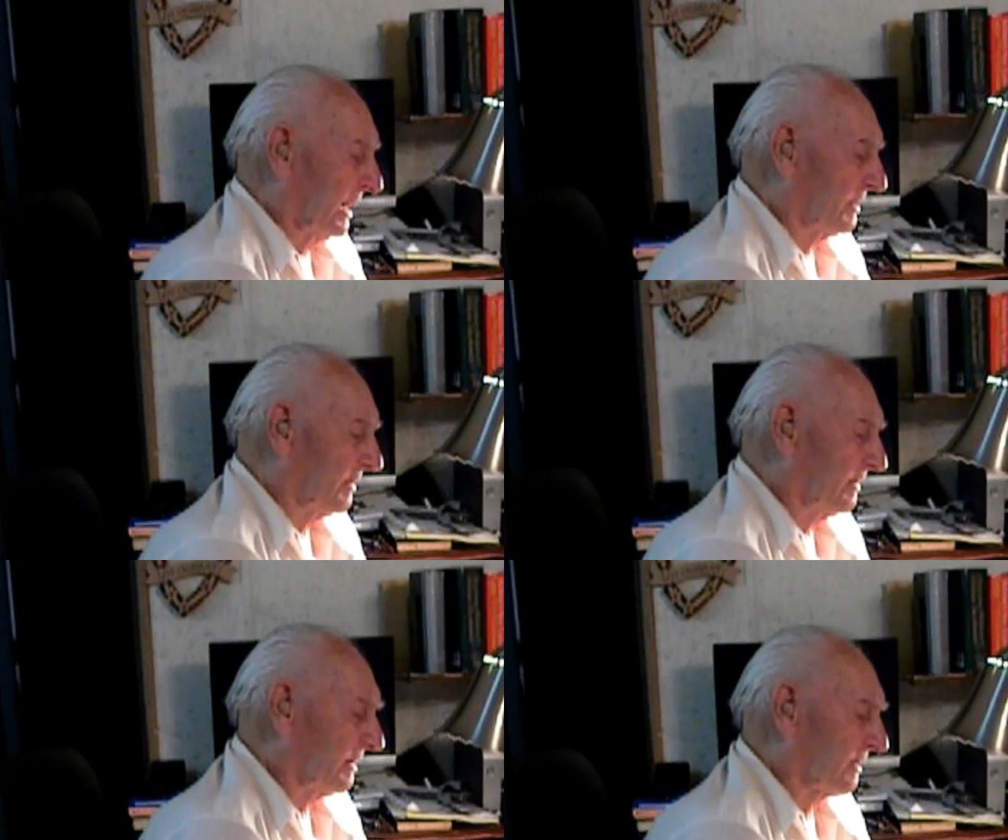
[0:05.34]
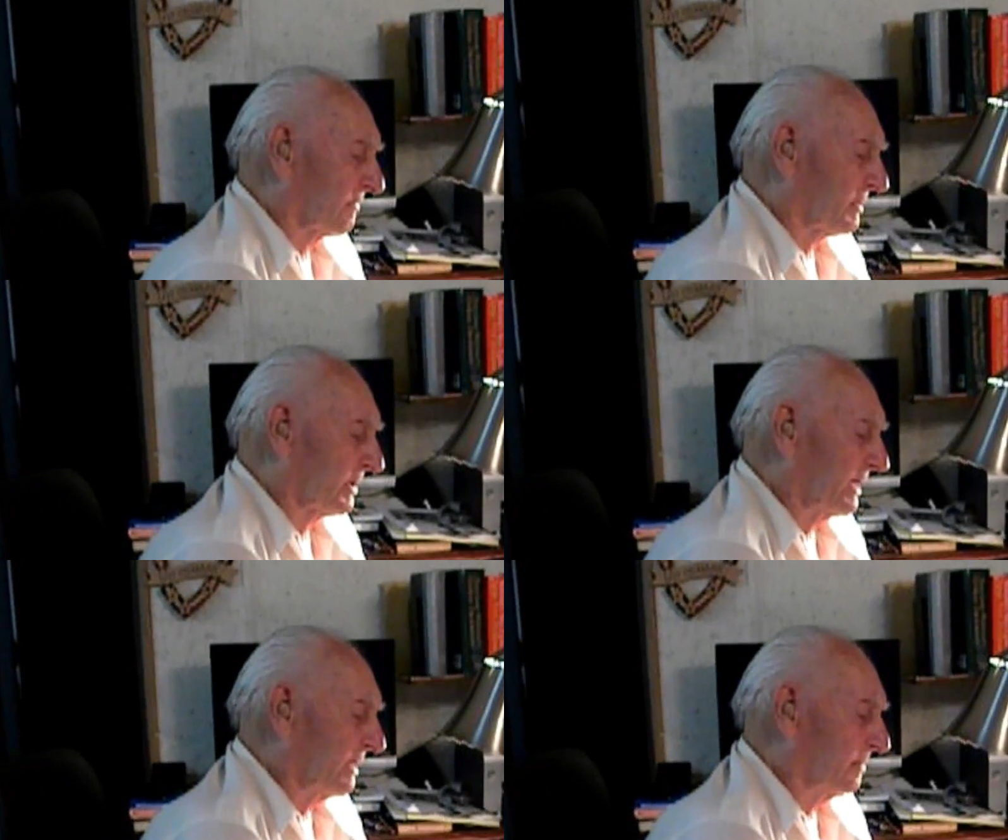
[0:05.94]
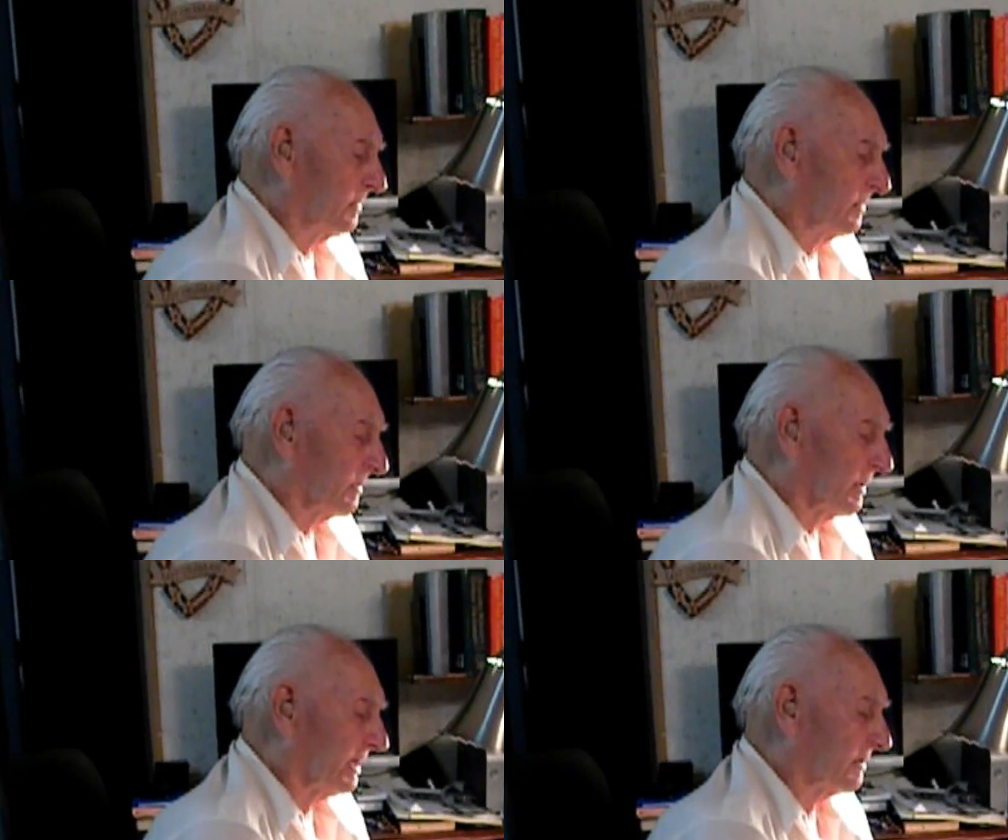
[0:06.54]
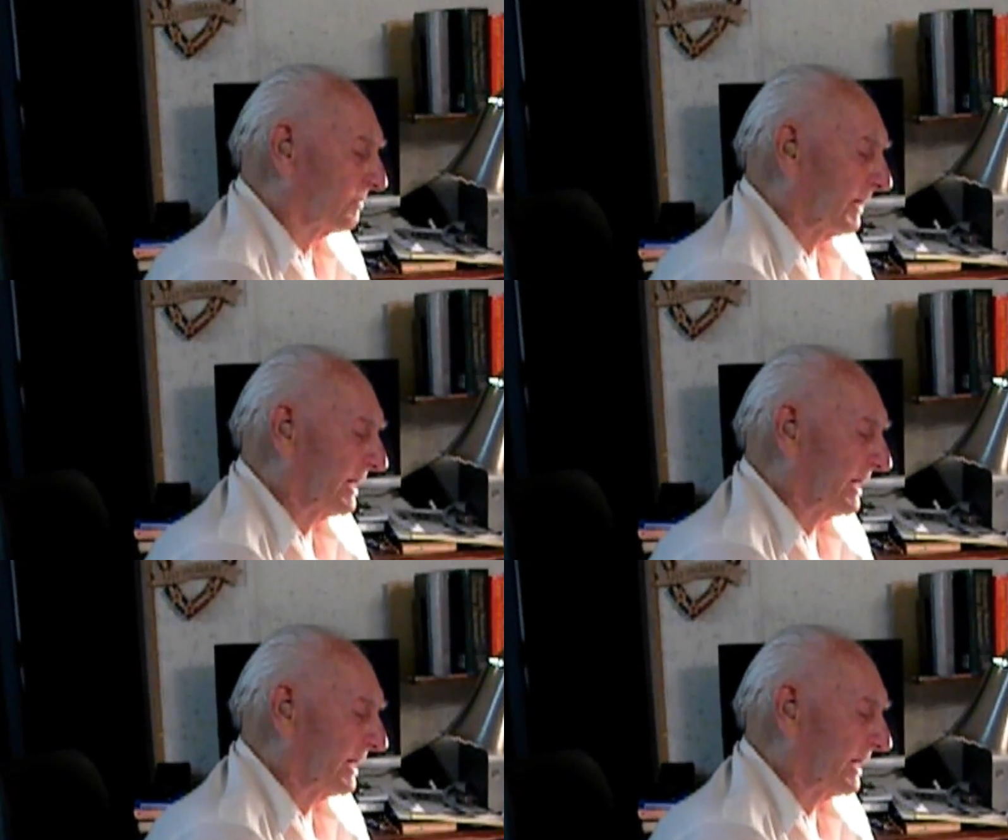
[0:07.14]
I think of the thing that has